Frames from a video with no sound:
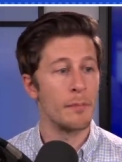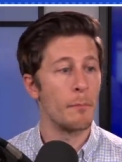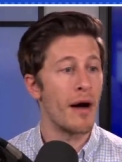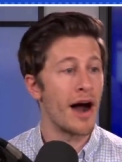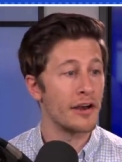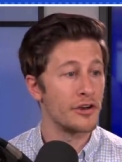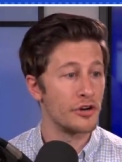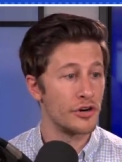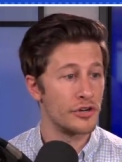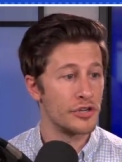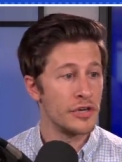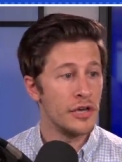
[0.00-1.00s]

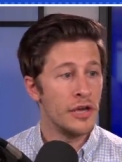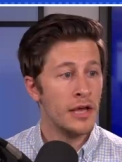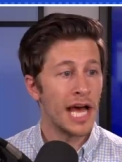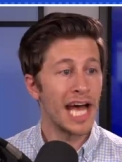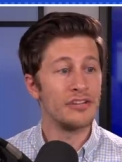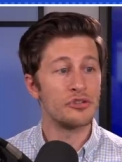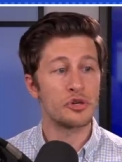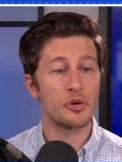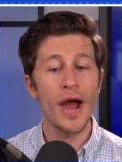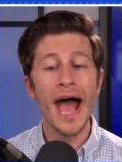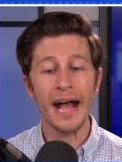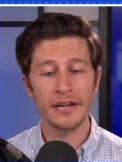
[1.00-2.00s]
monitored and
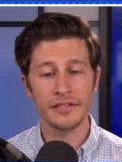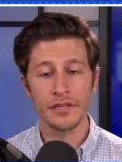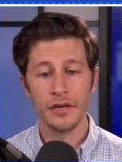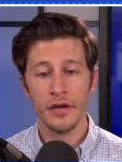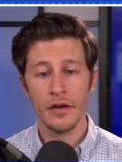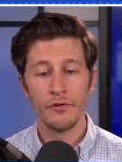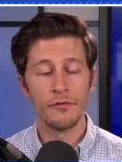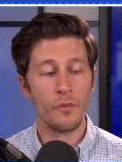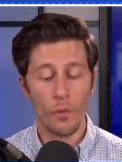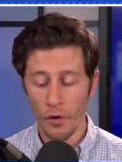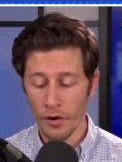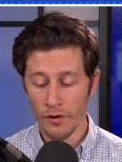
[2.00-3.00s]
tracked
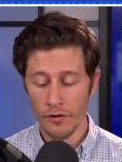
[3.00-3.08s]
for